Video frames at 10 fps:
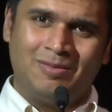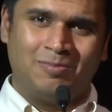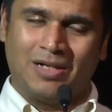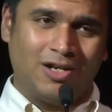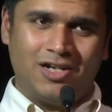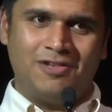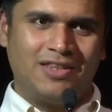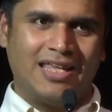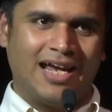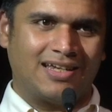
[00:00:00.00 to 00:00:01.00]
But not
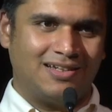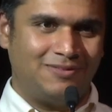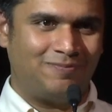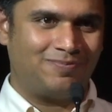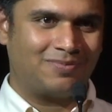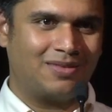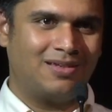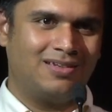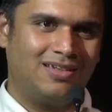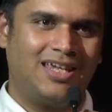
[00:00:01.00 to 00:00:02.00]
even that.
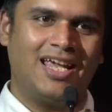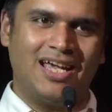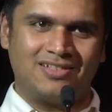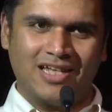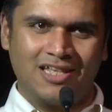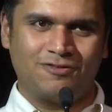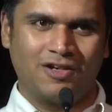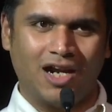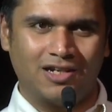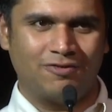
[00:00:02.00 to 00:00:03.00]
AI stands for
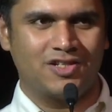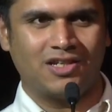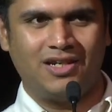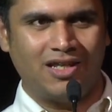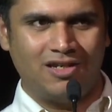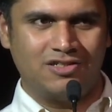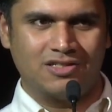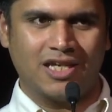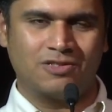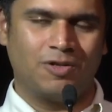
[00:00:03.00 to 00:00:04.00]
artificial
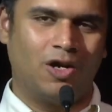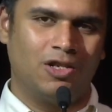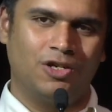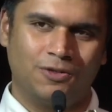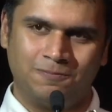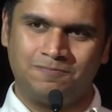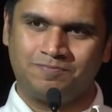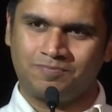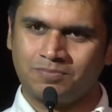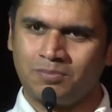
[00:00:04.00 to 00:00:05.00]
intelligence, as we all know.
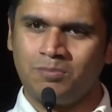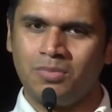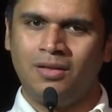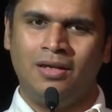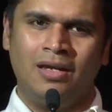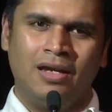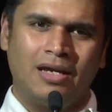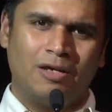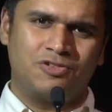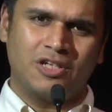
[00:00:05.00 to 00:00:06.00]

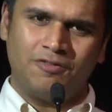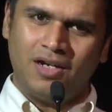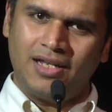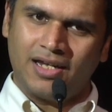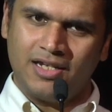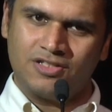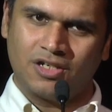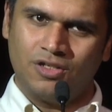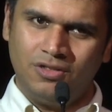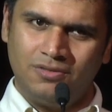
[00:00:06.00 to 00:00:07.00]
Now, several decades
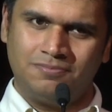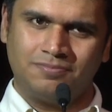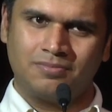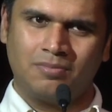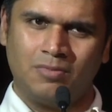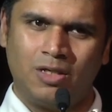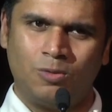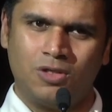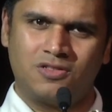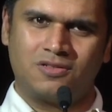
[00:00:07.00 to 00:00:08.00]
ago, it
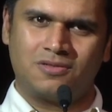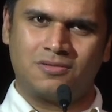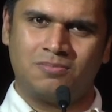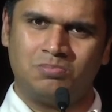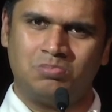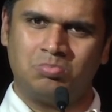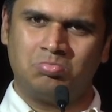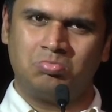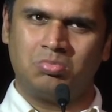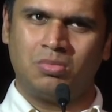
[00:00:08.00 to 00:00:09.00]
was
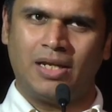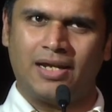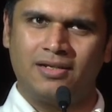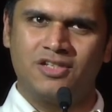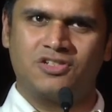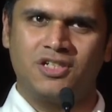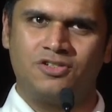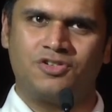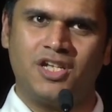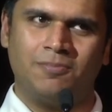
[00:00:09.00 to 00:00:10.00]
like a
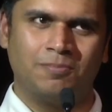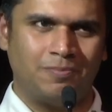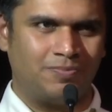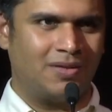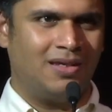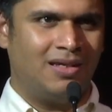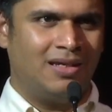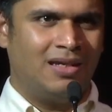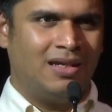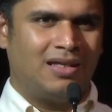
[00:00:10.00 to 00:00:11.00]
distant dream
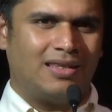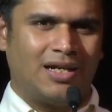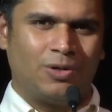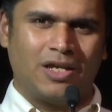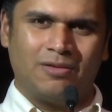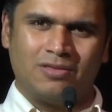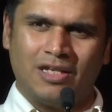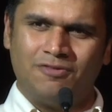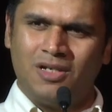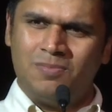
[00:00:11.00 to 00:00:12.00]
that, okay,
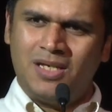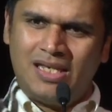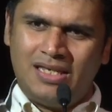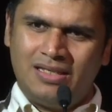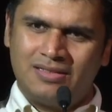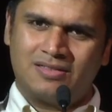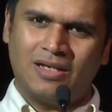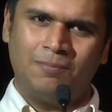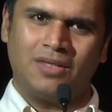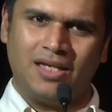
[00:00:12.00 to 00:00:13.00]
there will be
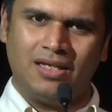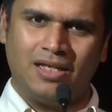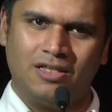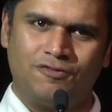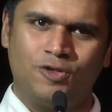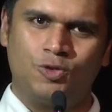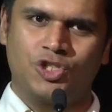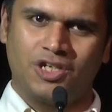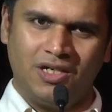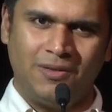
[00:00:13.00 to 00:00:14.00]
something in the
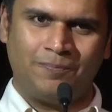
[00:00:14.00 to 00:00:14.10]
future